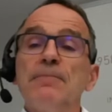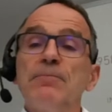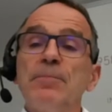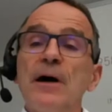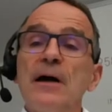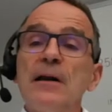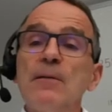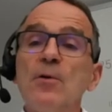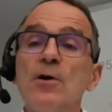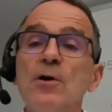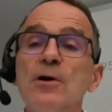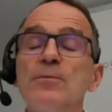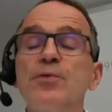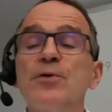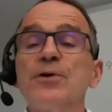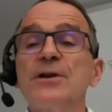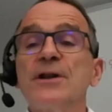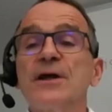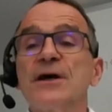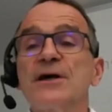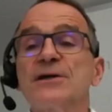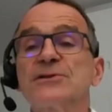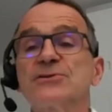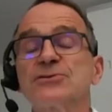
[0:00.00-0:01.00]
palm oil
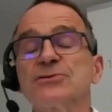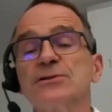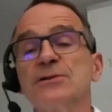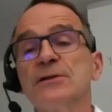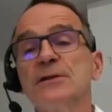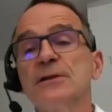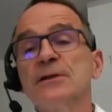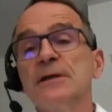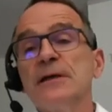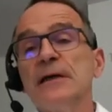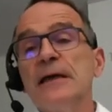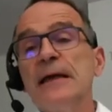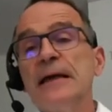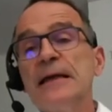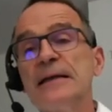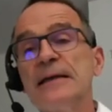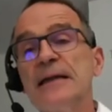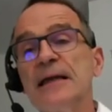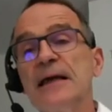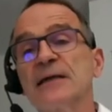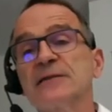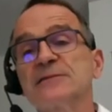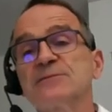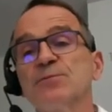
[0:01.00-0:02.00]
production and
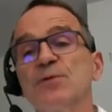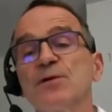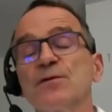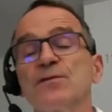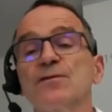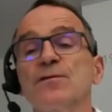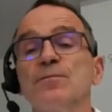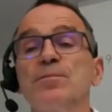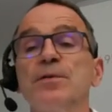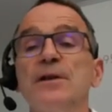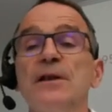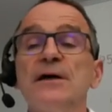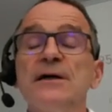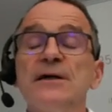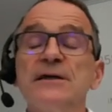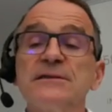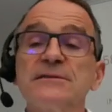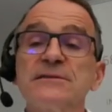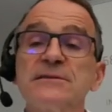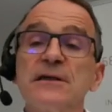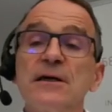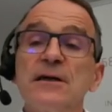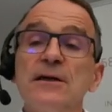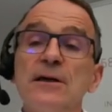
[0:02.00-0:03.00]
export
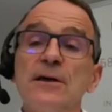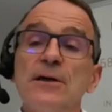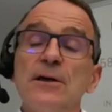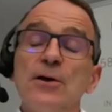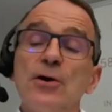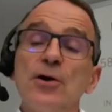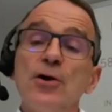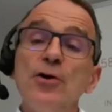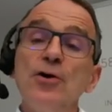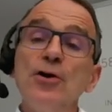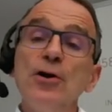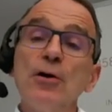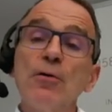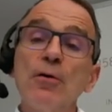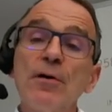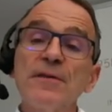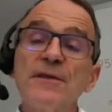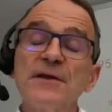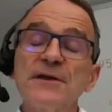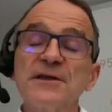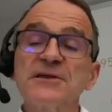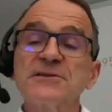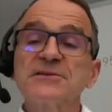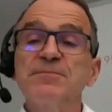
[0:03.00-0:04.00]
supplies lower
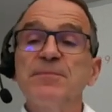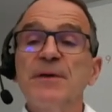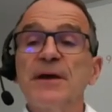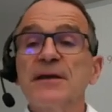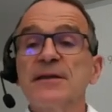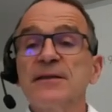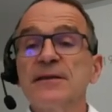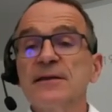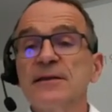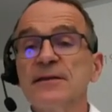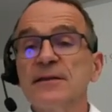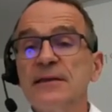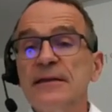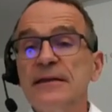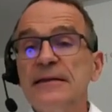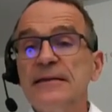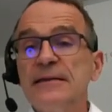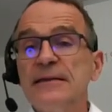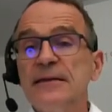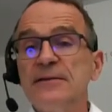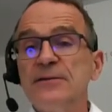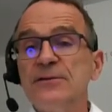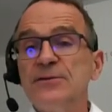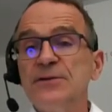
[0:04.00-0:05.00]
than expected in
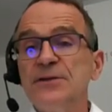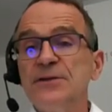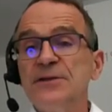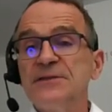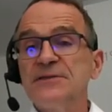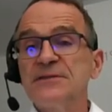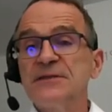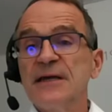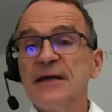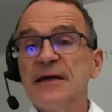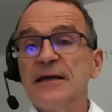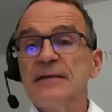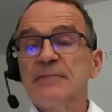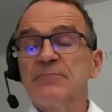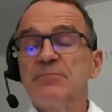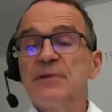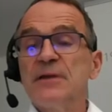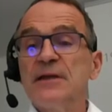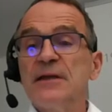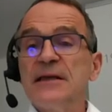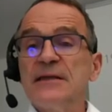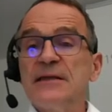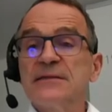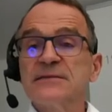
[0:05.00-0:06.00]
Indonesia and
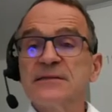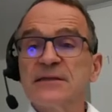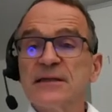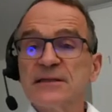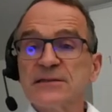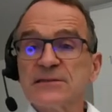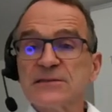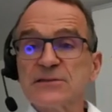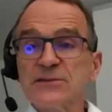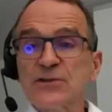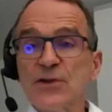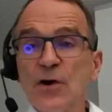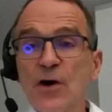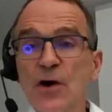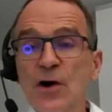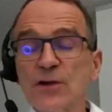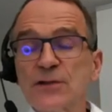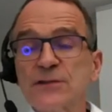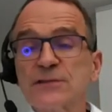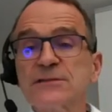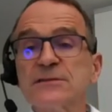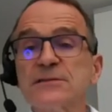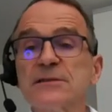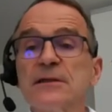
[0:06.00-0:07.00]
Malaysia.
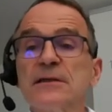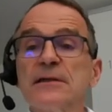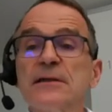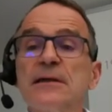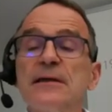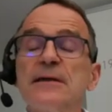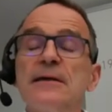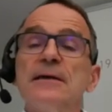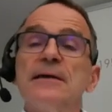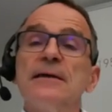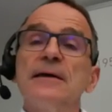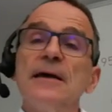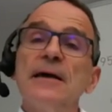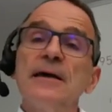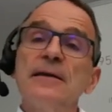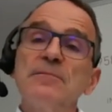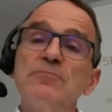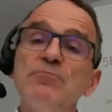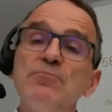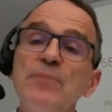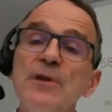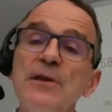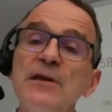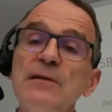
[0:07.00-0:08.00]
Stocks at
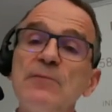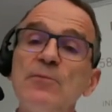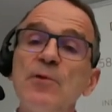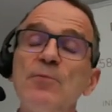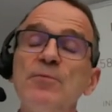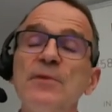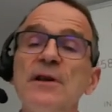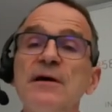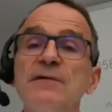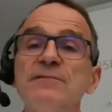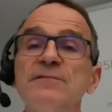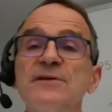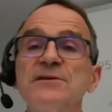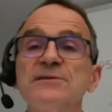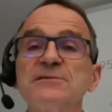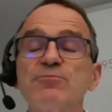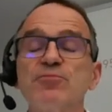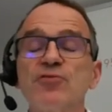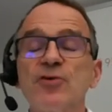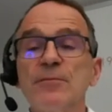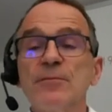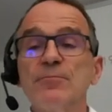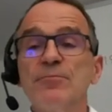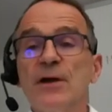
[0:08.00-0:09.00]
minimum levels,
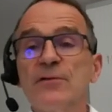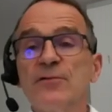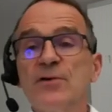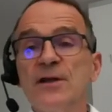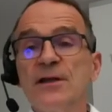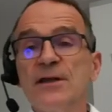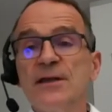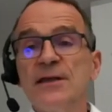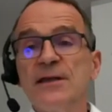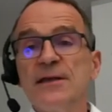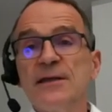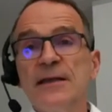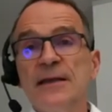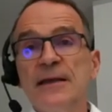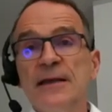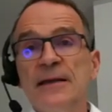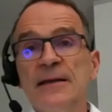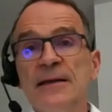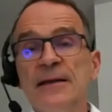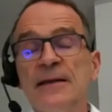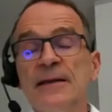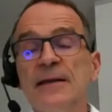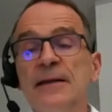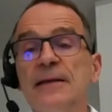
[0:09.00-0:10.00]
primarily
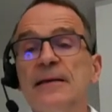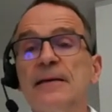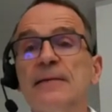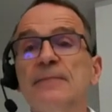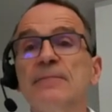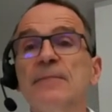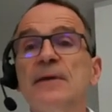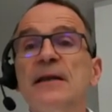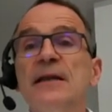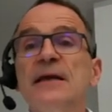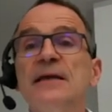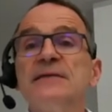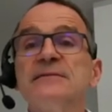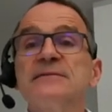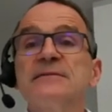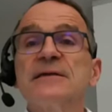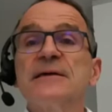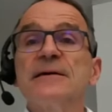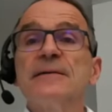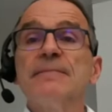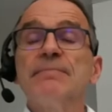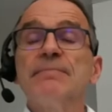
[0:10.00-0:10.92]
in Malaysia.